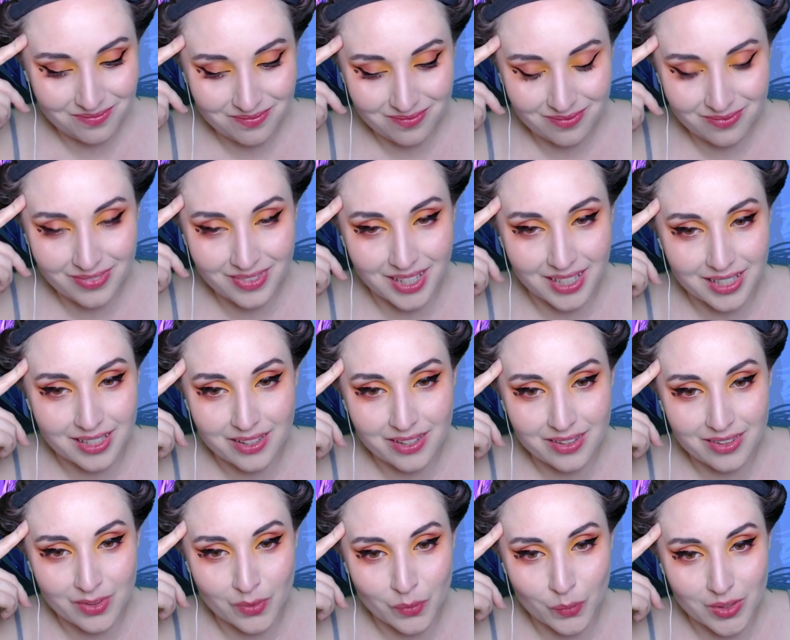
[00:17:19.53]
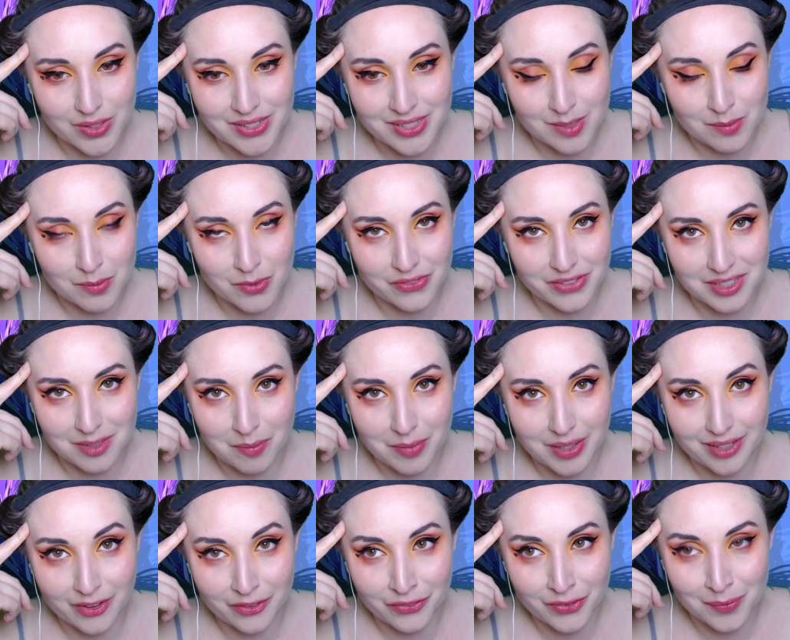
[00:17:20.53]
Like, the worse the movie, the
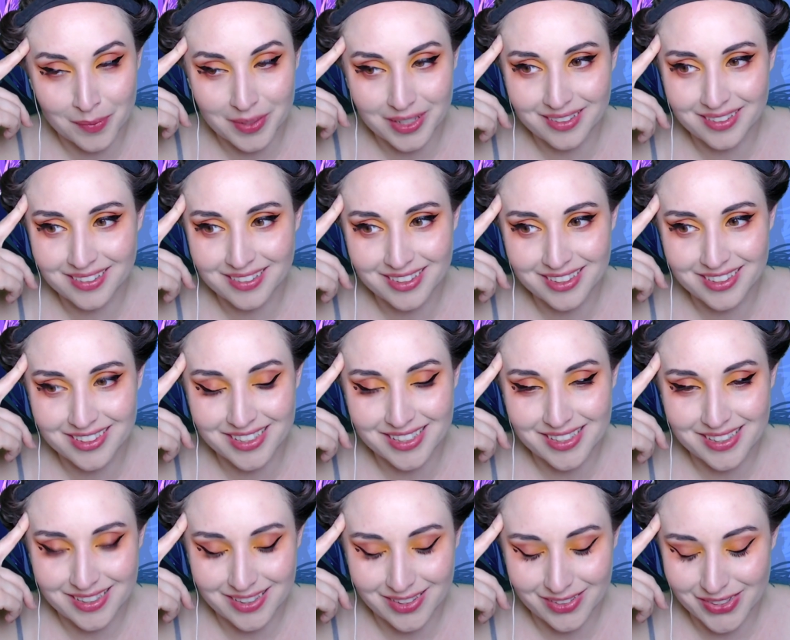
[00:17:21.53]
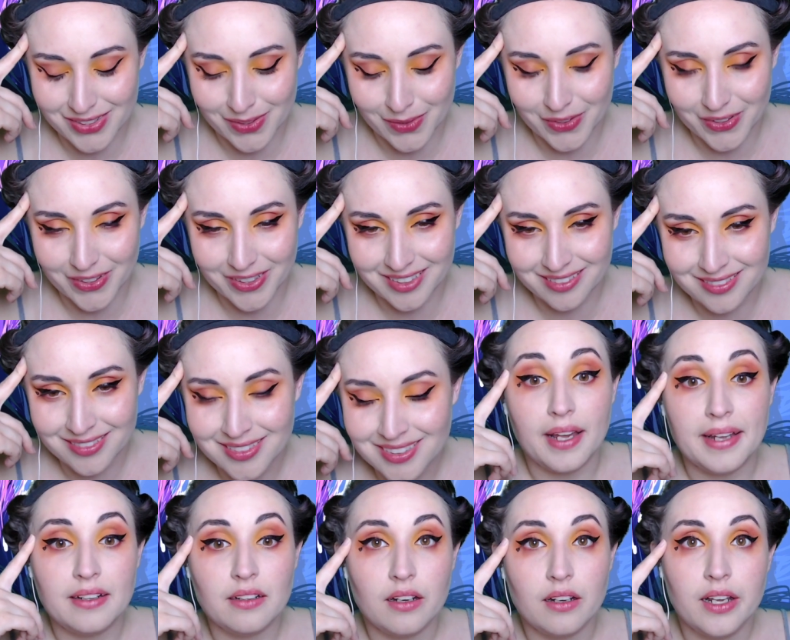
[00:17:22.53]
better for me. They're so good.
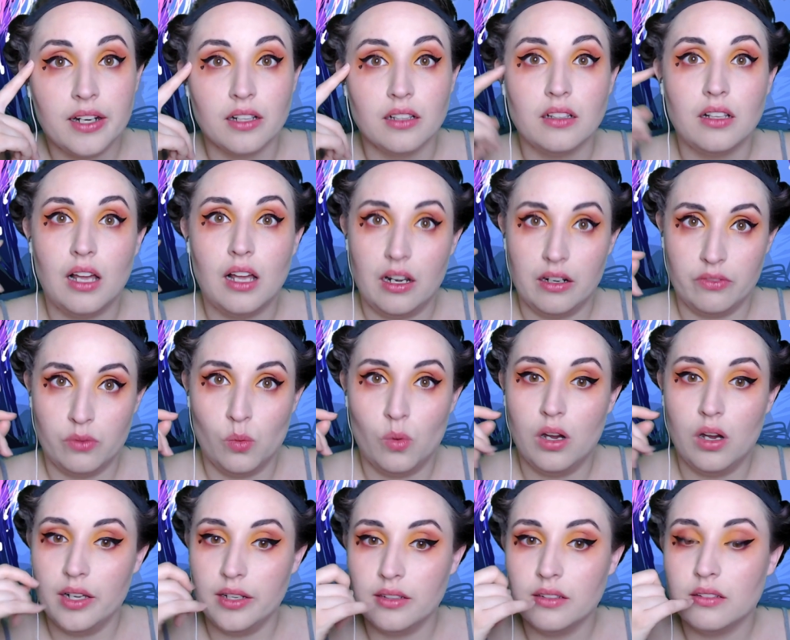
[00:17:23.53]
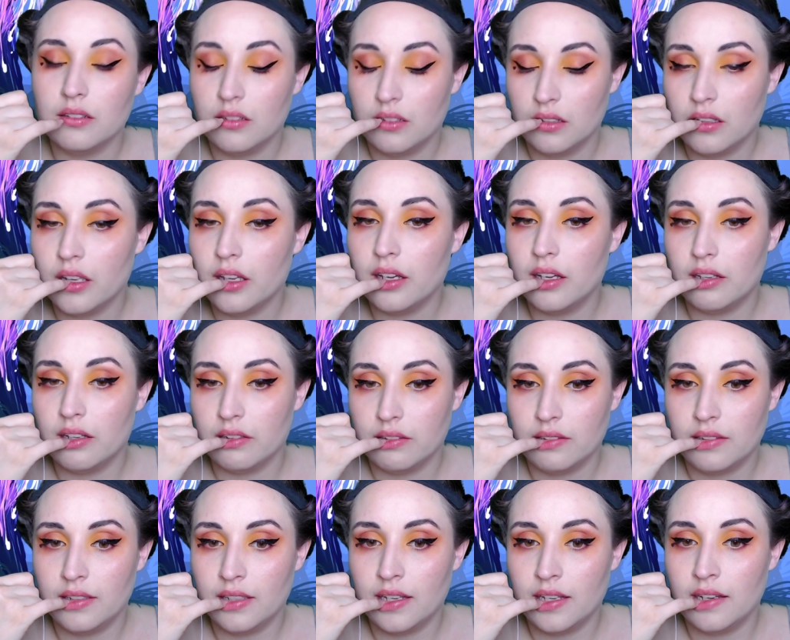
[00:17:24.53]
And a lot of wine. Yeah.
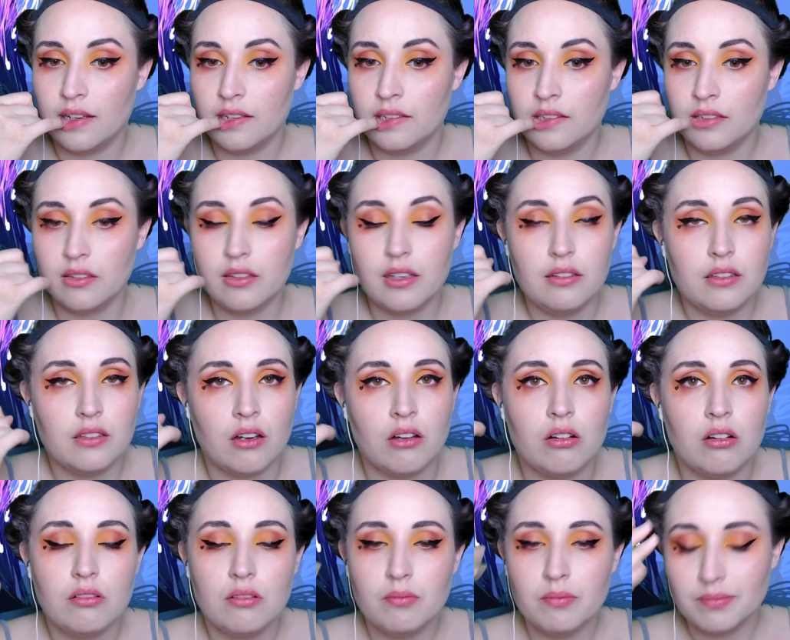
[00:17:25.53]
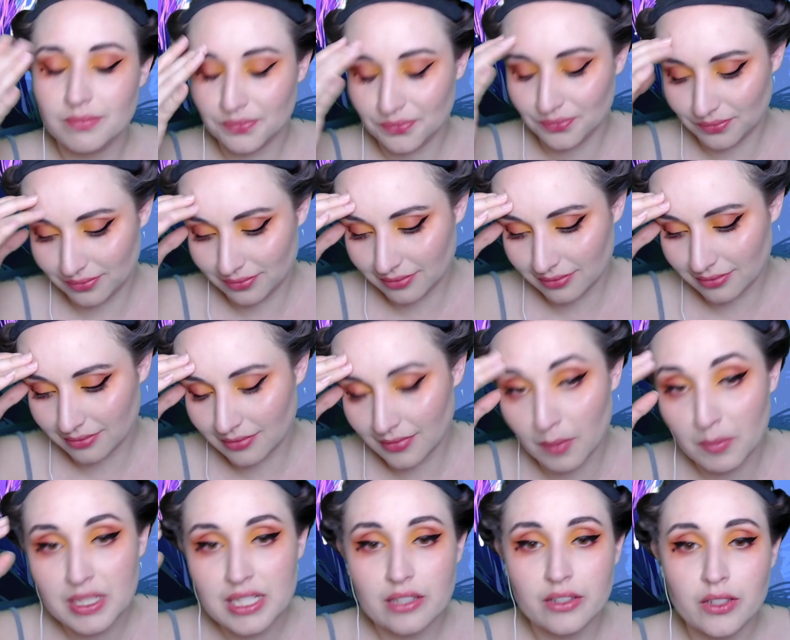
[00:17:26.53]
You get. Oh, let me
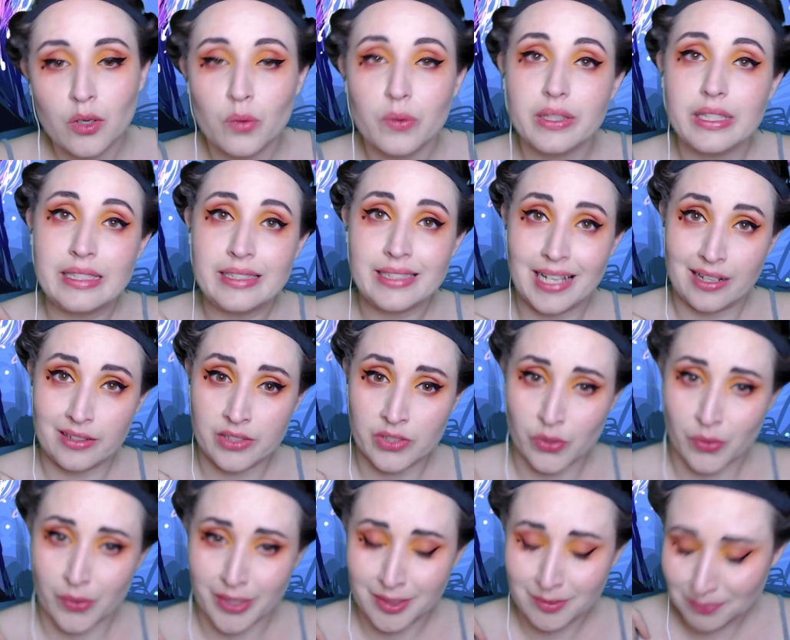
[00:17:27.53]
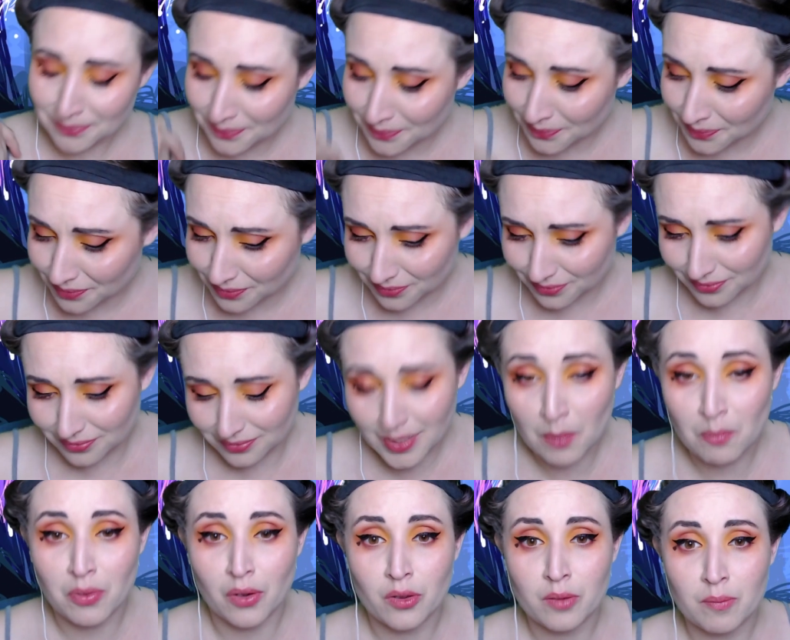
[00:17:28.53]
tell you a really sad story. It
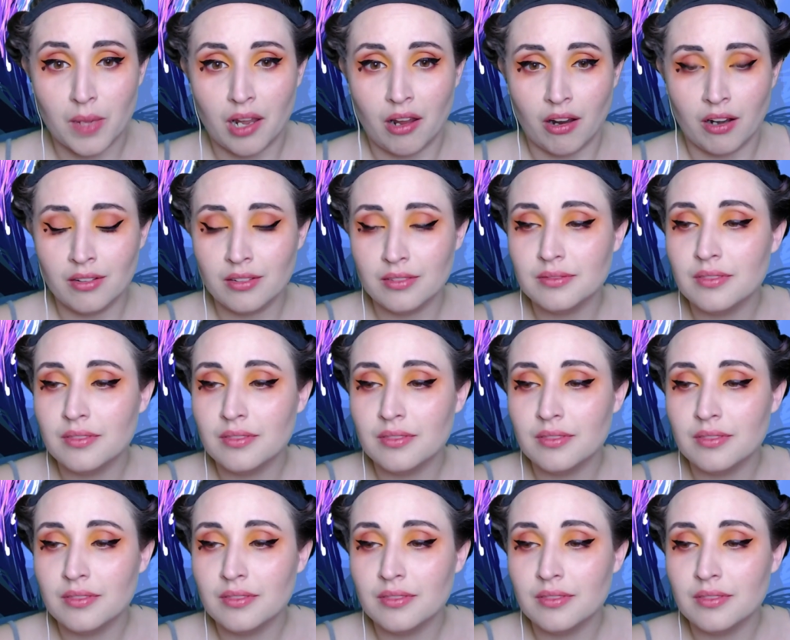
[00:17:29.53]
broke my heart.